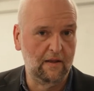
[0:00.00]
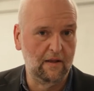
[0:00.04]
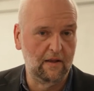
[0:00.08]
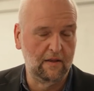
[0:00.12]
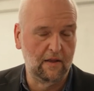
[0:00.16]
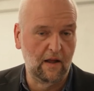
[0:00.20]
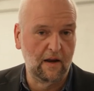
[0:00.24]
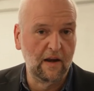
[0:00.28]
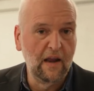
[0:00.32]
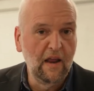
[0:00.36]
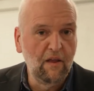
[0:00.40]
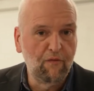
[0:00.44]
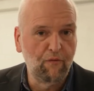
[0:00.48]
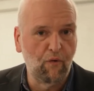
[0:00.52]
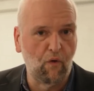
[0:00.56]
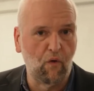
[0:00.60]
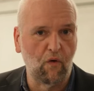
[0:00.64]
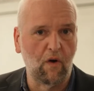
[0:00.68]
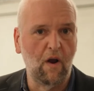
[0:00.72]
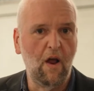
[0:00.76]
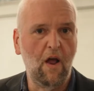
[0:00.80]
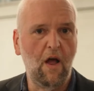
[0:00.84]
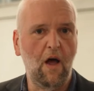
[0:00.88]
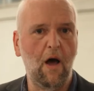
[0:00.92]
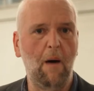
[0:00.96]
the need
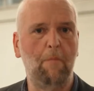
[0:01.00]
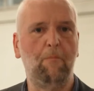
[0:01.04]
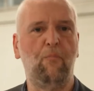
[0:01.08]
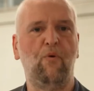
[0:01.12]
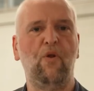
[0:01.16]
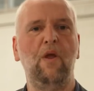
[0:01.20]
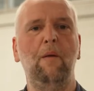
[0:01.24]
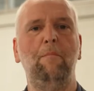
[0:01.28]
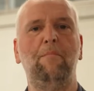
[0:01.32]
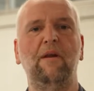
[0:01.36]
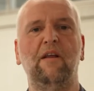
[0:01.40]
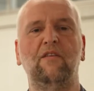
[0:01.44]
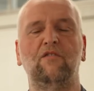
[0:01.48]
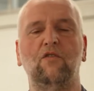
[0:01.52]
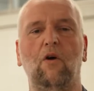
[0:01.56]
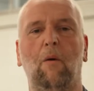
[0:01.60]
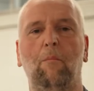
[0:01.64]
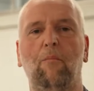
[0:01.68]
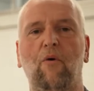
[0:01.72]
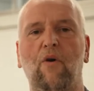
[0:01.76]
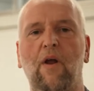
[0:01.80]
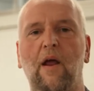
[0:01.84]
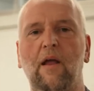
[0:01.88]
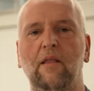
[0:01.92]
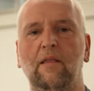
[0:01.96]
for a pre-press
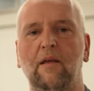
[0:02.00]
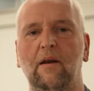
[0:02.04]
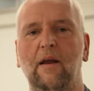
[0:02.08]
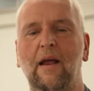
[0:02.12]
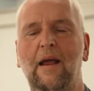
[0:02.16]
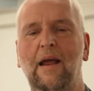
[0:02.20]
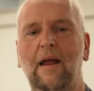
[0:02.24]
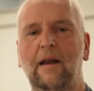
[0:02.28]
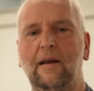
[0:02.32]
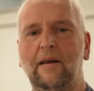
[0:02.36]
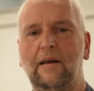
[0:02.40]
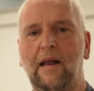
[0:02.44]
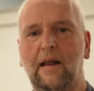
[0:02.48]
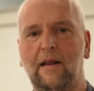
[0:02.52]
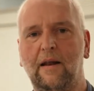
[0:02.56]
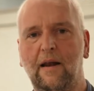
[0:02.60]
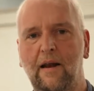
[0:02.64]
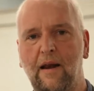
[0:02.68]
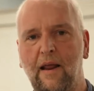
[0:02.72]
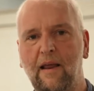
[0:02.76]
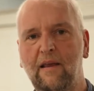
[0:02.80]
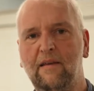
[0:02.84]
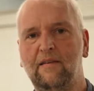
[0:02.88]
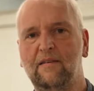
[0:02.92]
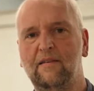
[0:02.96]
operator that
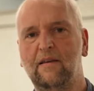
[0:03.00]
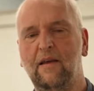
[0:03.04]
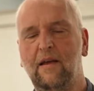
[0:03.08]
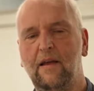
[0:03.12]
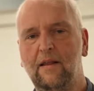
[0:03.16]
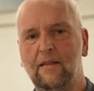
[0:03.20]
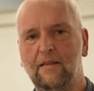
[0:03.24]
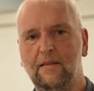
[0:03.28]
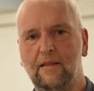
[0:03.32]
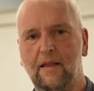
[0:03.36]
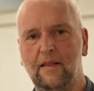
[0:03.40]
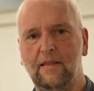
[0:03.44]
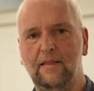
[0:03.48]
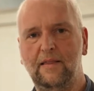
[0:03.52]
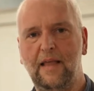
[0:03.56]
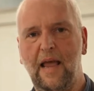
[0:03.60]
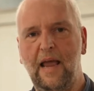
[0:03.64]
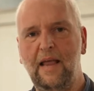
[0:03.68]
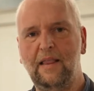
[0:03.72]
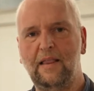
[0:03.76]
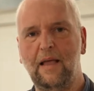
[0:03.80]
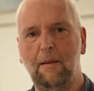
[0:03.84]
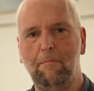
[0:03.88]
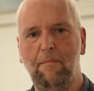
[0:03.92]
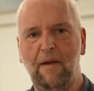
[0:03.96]
links the
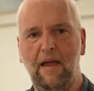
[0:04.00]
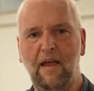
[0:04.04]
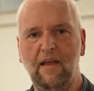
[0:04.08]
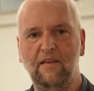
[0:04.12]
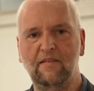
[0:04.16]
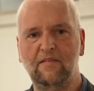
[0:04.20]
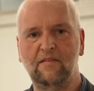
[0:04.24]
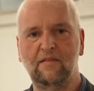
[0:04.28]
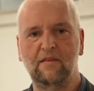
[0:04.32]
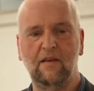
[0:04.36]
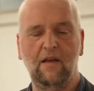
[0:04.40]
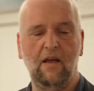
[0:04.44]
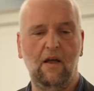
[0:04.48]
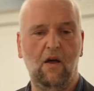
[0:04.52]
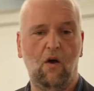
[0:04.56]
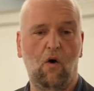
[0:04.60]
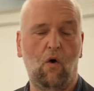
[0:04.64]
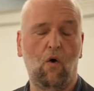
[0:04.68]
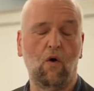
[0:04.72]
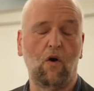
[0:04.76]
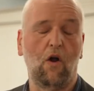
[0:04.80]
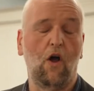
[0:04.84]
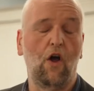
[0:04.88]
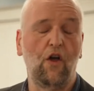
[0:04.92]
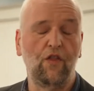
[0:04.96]
database
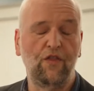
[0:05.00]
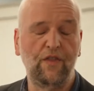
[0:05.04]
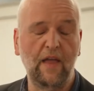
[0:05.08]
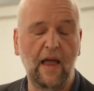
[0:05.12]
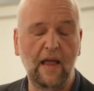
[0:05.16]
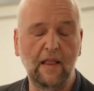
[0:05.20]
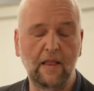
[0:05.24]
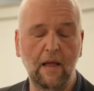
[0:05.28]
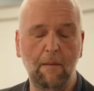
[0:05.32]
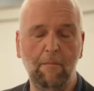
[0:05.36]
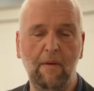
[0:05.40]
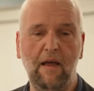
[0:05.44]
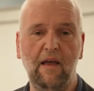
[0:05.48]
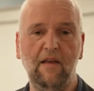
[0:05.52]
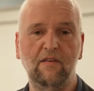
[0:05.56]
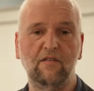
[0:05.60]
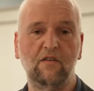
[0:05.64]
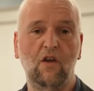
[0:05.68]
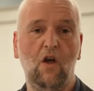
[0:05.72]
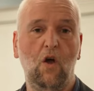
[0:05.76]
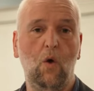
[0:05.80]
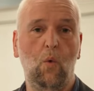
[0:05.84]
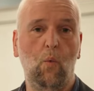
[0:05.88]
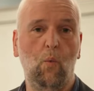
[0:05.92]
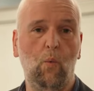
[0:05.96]
or a
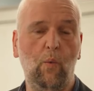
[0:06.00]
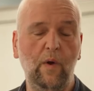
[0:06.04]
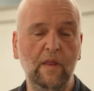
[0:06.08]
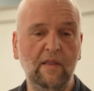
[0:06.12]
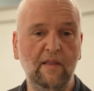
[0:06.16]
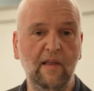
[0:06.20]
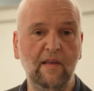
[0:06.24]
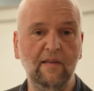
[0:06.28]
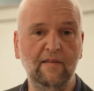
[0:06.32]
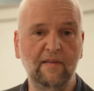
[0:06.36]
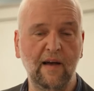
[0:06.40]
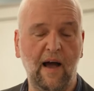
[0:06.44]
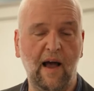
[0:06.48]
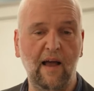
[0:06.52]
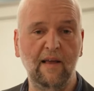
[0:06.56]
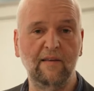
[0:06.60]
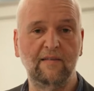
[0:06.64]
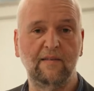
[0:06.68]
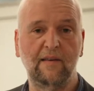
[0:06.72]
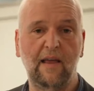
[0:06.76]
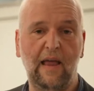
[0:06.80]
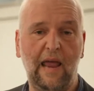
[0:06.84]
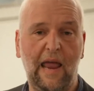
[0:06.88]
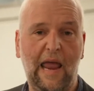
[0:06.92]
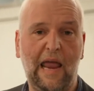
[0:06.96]
database with
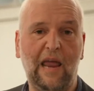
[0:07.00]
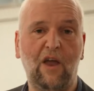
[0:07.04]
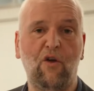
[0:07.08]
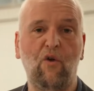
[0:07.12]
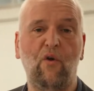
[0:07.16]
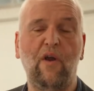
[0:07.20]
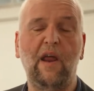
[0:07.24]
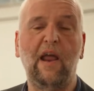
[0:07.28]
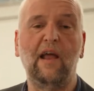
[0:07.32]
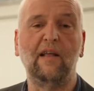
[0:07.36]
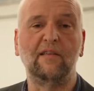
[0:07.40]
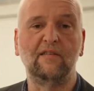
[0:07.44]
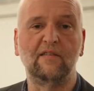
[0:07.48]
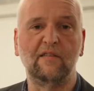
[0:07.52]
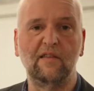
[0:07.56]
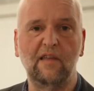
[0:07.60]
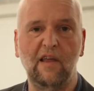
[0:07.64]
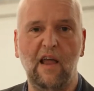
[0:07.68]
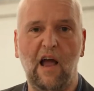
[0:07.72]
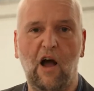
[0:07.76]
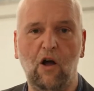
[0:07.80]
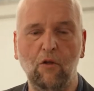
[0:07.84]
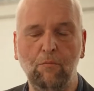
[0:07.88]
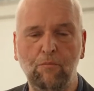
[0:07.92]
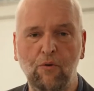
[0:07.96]
designs and creates
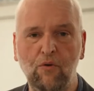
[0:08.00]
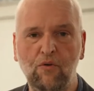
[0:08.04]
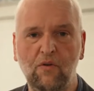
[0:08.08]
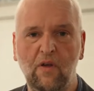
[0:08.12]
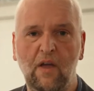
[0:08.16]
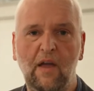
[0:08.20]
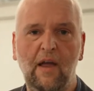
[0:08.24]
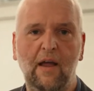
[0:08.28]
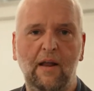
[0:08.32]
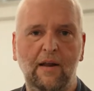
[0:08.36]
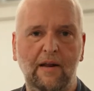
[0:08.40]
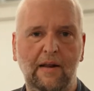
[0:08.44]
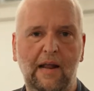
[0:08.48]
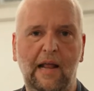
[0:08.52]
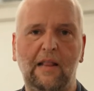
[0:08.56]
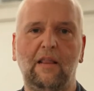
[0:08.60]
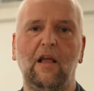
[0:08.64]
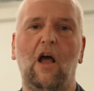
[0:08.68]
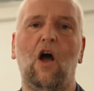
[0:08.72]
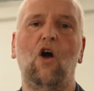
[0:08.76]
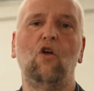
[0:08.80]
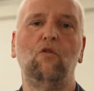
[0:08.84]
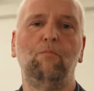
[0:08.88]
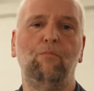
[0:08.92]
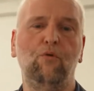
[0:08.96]
the output.
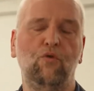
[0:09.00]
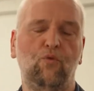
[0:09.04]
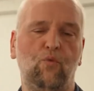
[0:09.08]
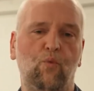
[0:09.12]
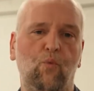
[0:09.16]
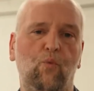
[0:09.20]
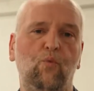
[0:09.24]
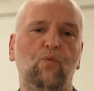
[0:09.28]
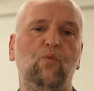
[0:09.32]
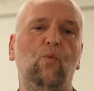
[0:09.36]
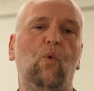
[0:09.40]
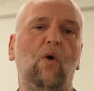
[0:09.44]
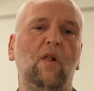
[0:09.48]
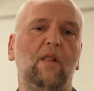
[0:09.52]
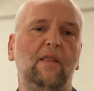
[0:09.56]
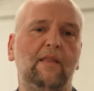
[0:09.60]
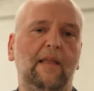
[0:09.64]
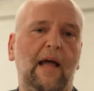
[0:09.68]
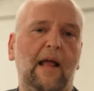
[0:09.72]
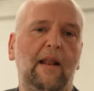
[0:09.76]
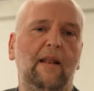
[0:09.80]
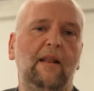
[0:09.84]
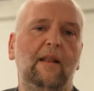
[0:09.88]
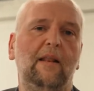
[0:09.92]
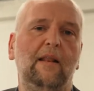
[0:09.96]
That output will
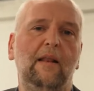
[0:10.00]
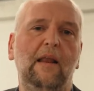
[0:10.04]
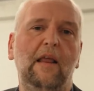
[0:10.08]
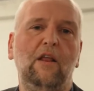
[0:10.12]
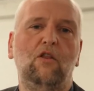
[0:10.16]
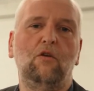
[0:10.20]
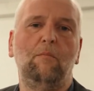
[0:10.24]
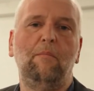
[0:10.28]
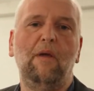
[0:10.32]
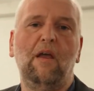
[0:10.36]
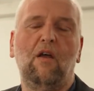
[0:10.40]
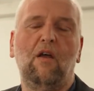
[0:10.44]
then need to be